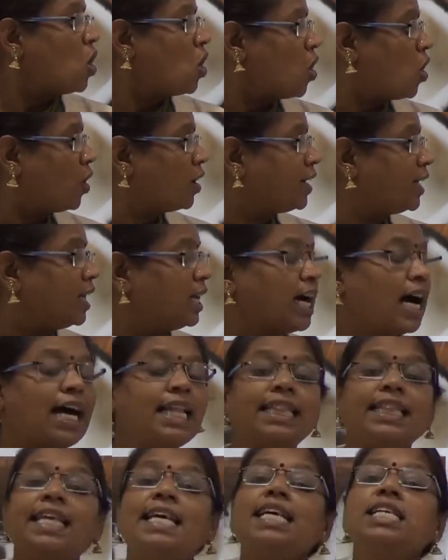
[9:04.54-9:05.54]
oil
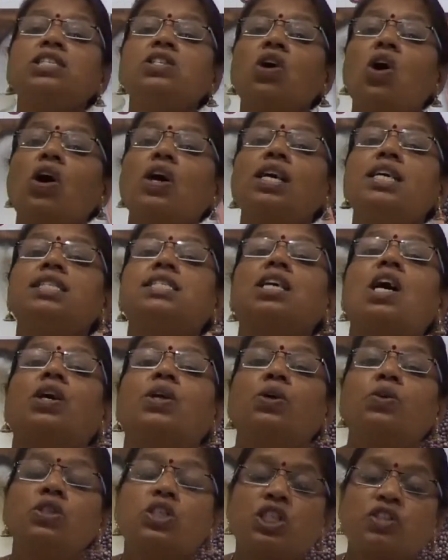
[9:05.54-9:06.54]
and these oils are
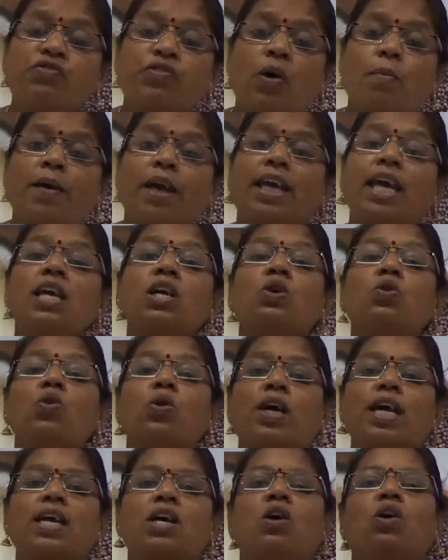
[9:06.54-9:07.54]
used for making
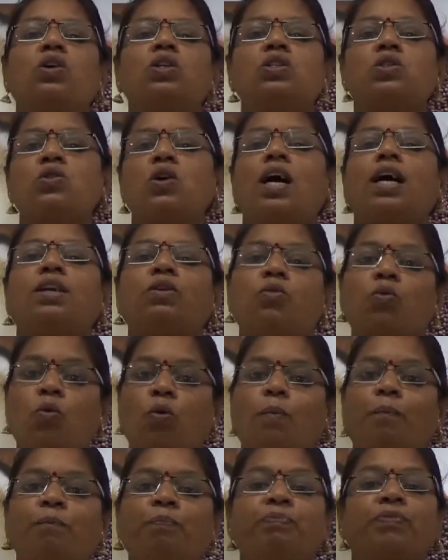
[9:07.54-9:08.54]
cooking also at
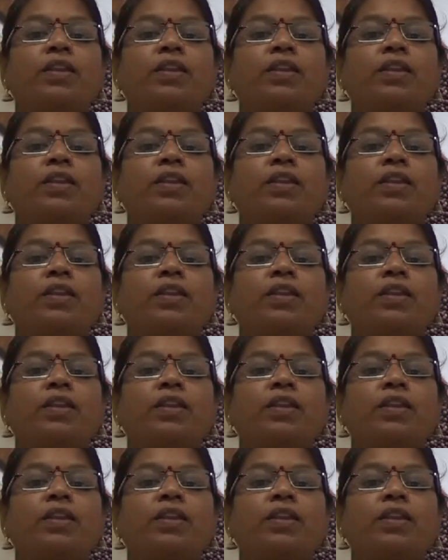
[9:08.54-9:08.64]
home.